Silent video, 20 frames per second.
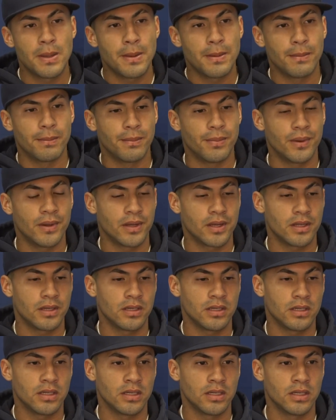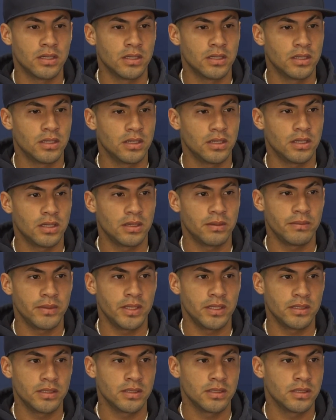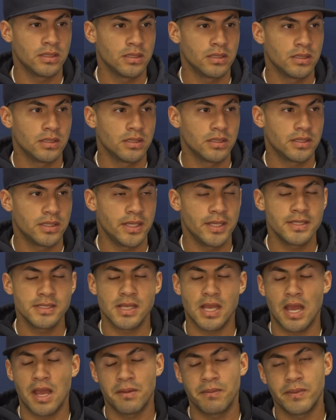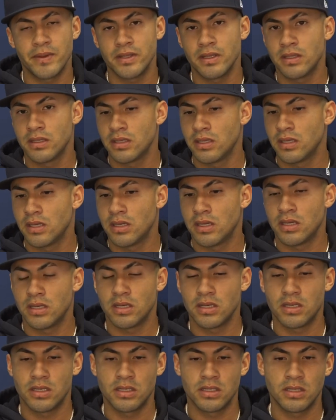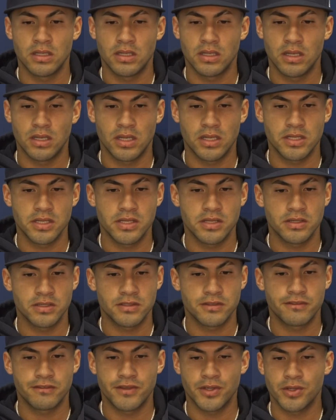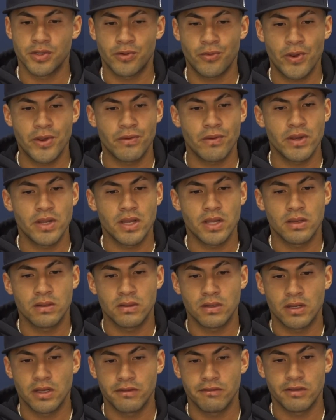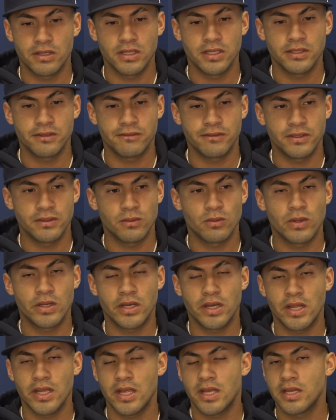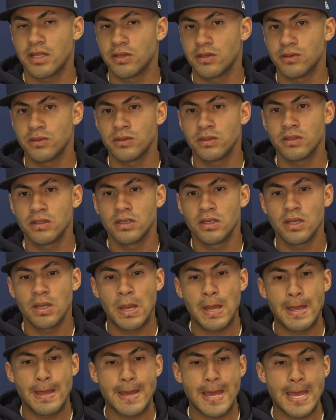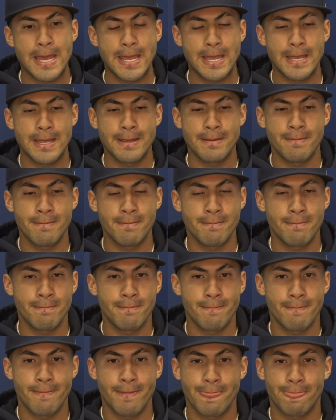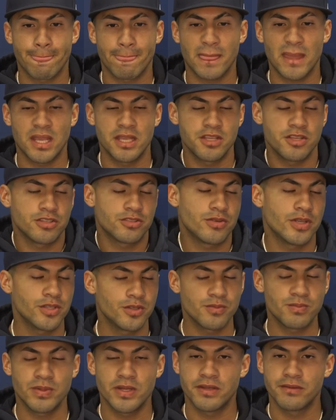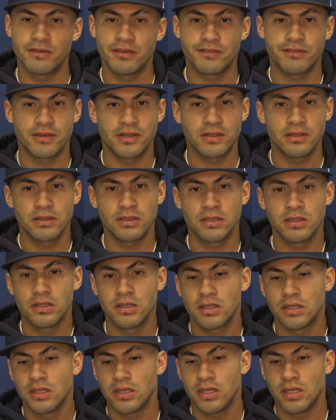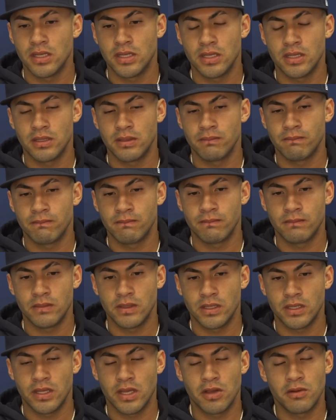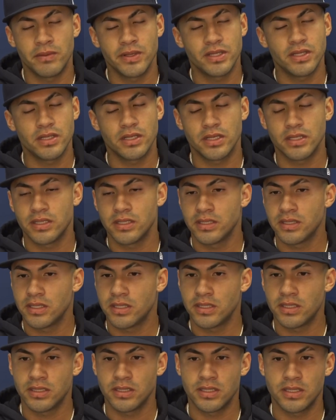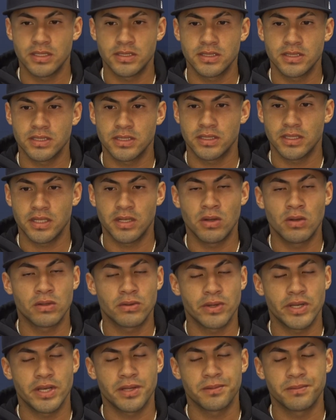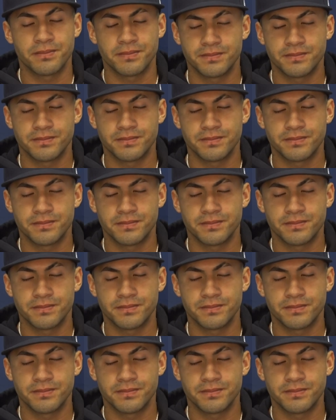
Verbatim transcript: But, uh, I mean, things happen, uh, and just feel great right now. I believe in what I can do, and, and just try to play, be fun. And, and how I think, I think that, that is the, the goal right now.